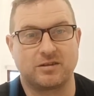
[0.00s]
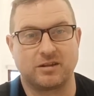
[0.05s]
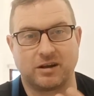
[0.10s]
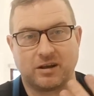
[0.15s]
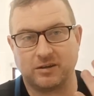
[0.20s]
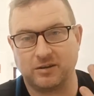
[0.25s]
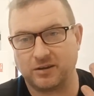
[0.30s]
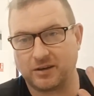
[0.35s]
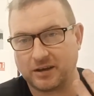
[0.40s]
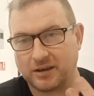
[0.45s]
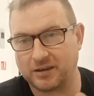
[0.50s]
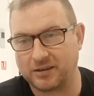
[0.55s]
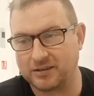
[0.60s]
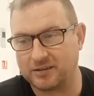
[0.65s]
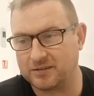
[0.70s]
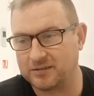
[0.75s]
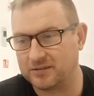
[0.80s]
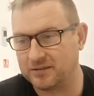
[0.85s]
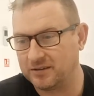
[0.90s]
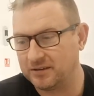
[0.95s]
You get
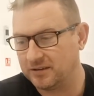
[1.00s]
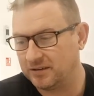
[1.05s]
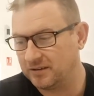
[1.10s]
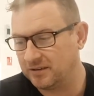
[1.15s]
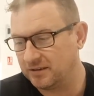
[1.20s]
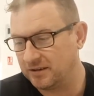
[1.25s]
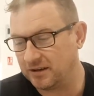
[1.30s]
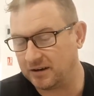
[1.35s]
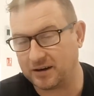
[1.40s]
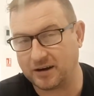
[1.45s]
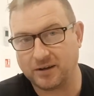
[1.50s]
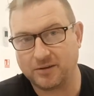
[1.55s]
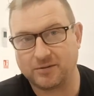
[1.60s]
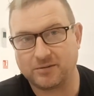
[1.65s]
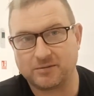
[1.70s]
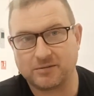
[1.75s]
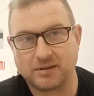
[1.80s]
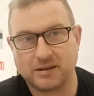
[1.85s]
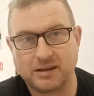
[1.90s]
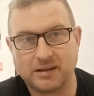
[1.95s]
I don't know,
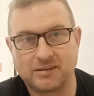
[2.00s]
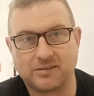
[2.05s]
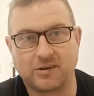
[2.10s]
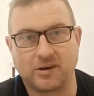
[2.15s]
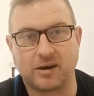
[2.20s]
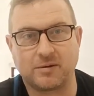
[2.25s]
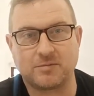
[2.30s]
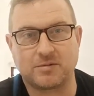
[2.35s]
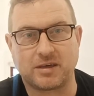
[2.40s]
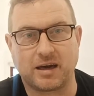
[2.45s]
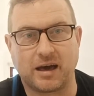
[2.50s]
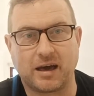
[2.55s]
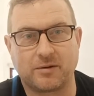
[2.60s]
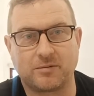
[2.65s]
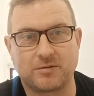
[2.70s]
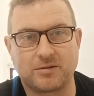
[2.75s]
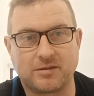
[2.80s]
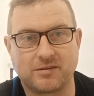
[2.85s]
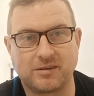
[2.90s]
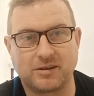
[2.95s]
an E-Type Jag,
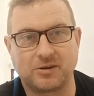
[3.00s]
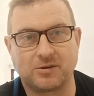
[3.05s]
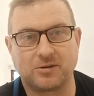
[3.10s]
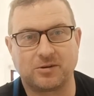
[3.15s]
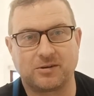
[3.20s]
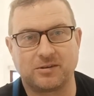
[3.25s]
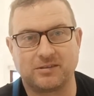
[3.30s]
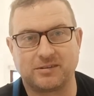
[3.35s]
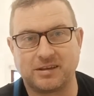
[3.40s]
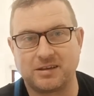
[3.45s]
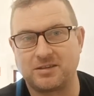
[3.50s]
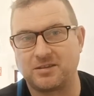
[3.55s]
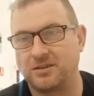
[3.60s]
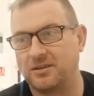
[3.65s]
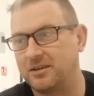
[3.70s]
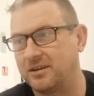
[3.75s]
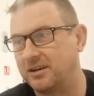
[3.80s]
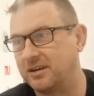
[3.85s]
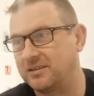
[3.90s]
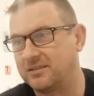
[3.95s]
which is in good
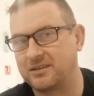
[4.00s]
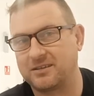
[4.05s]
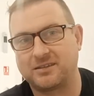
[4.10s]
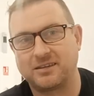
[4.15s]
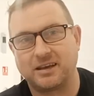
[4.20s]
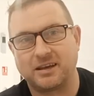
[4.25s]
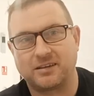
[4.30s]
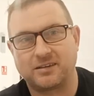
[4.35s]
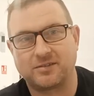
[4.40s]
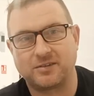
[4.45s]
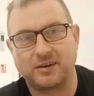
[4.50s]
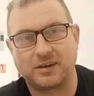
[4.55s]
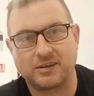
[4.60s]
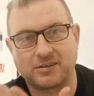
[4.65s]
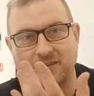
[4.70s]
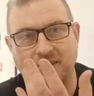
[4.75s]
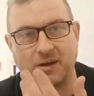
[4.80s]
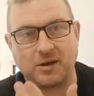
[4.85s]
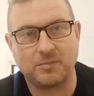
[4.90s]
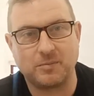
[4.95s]
condition and it's a 6-figure
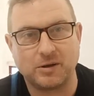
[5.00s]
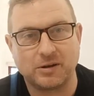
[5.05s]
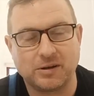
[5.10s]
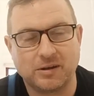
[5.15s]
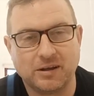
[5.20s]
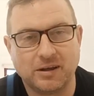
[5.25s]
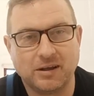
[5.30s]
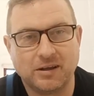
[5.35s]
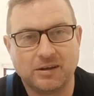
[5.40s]
sum, and